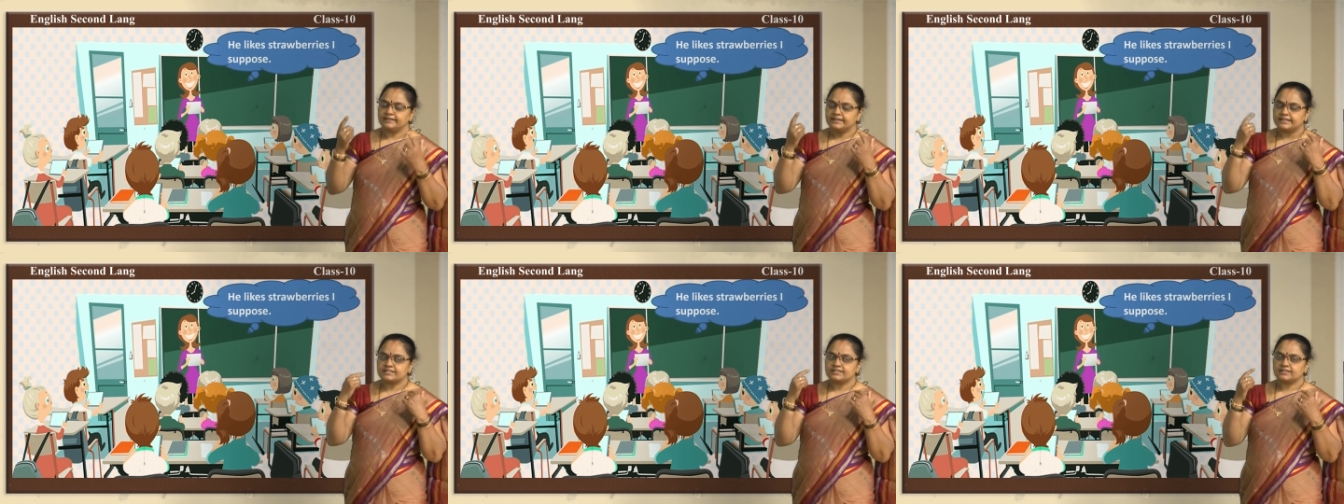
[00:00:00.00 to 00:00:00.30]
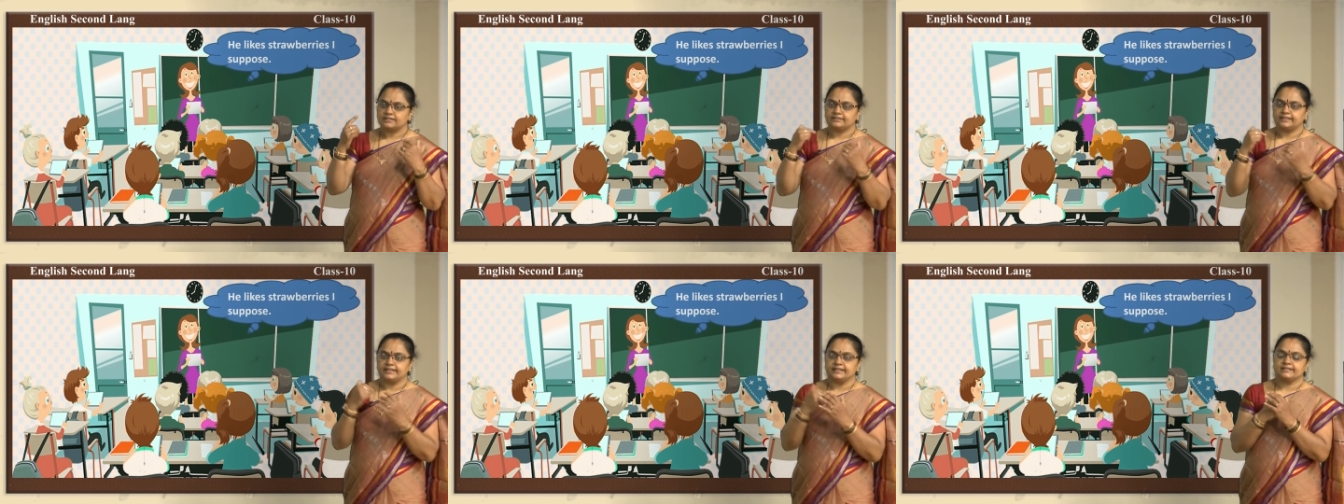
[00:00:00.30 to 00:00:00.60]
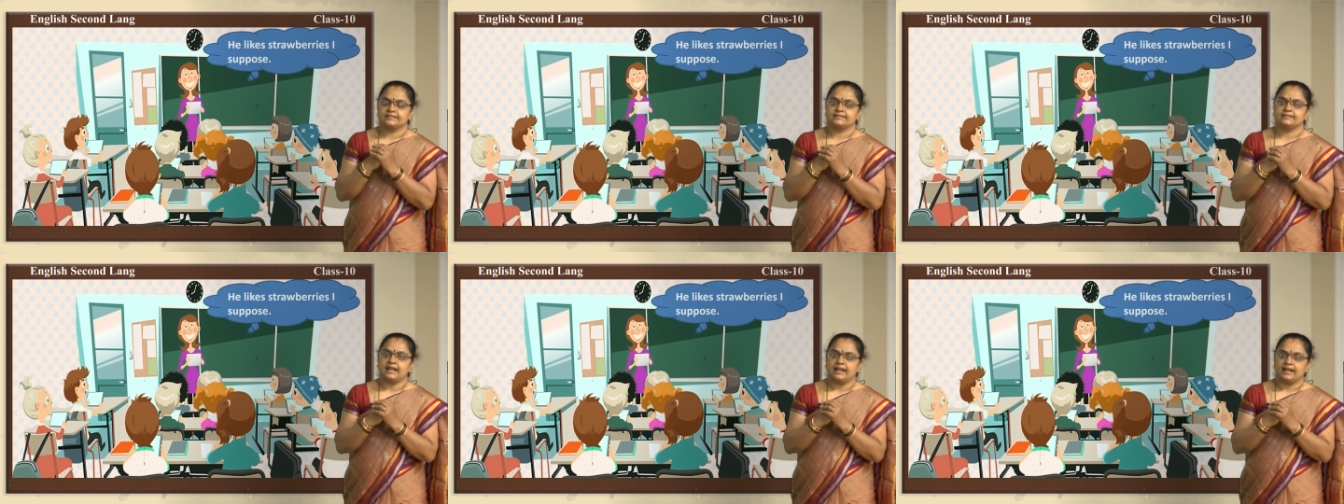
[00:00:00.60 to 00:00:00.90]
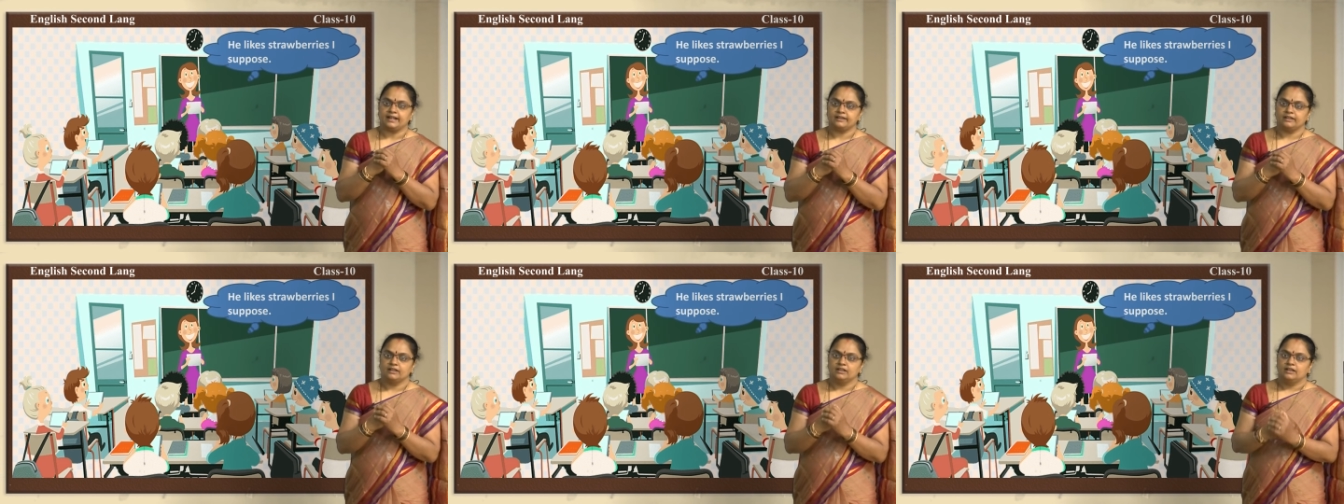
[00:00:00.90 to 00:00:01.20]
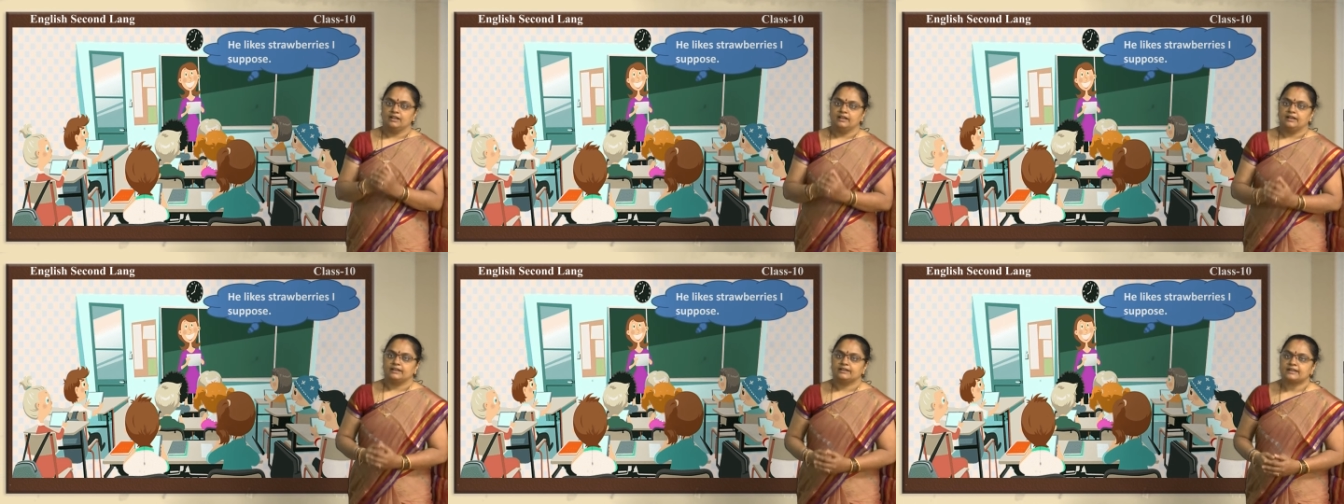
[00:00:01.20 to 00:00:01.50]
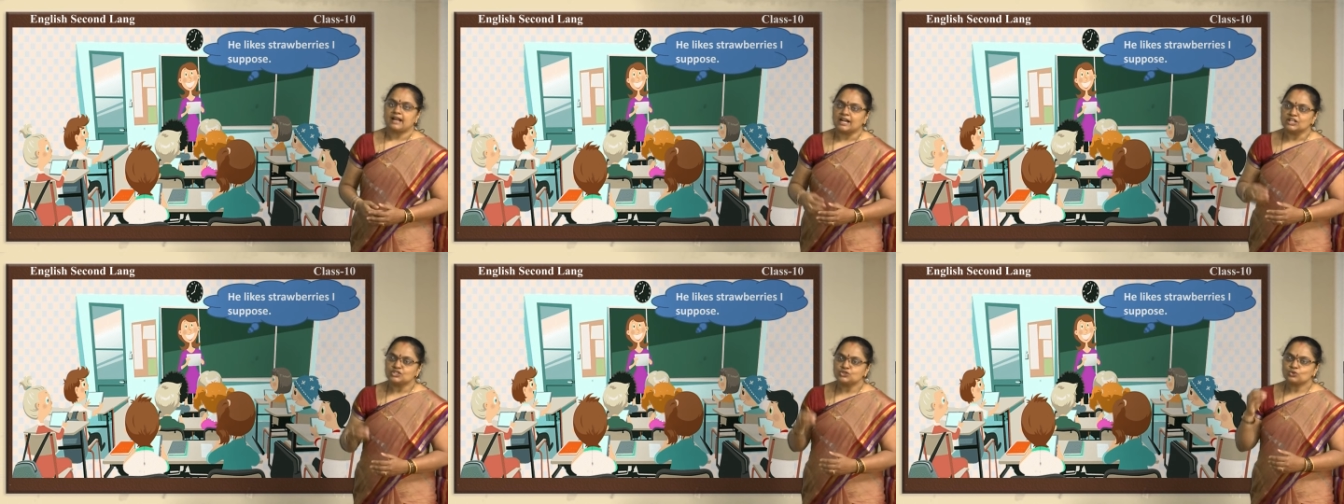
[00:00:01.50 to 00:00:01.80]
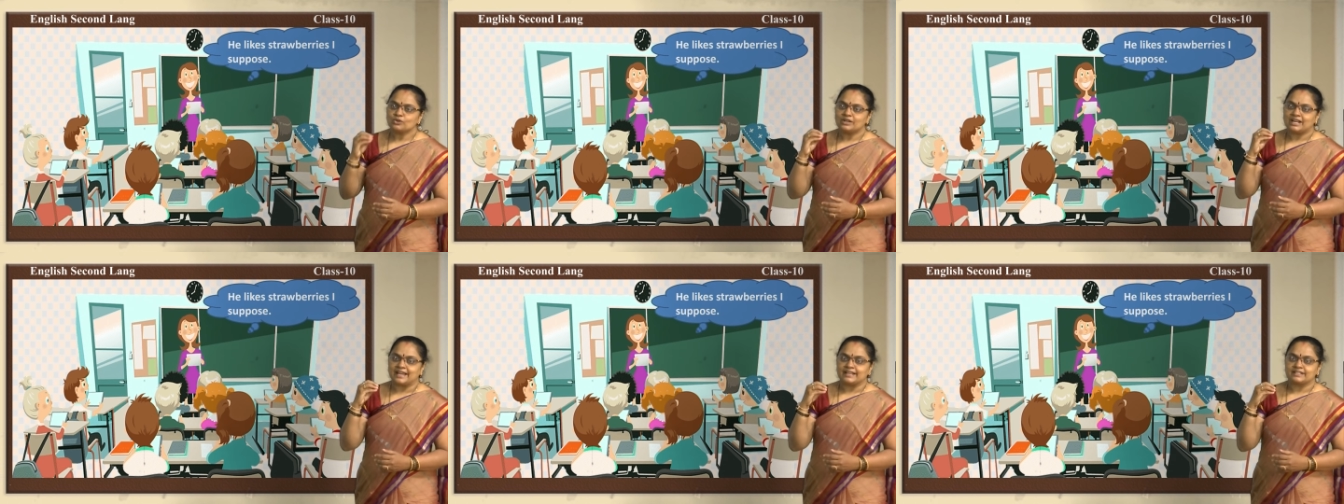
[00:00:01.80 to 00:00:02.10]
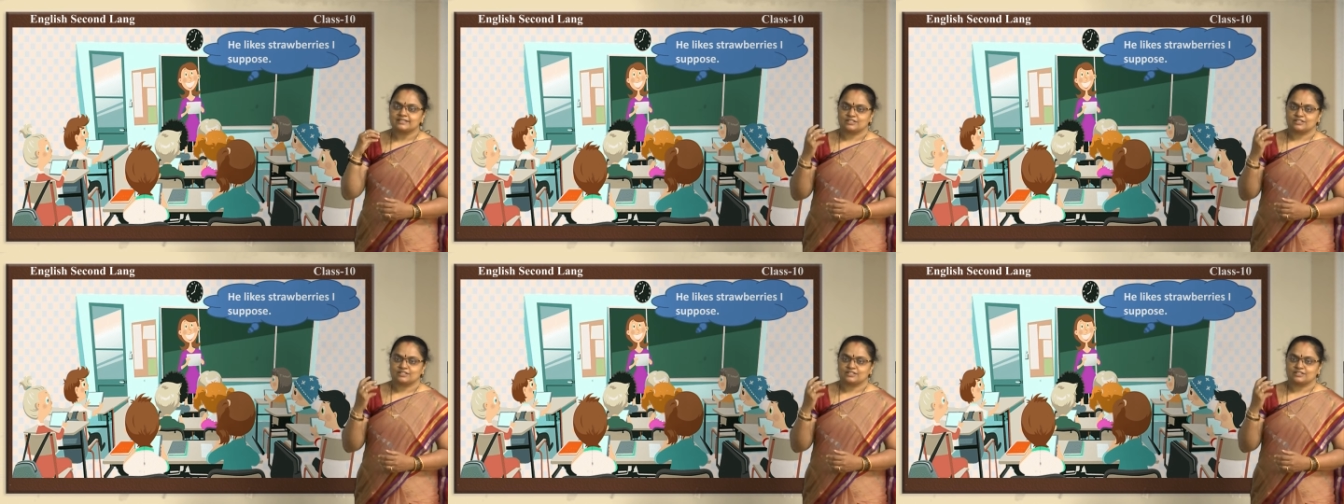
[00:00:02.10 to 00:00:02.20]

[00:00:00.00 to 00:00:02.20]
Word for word: Teacher thinks that Raju likes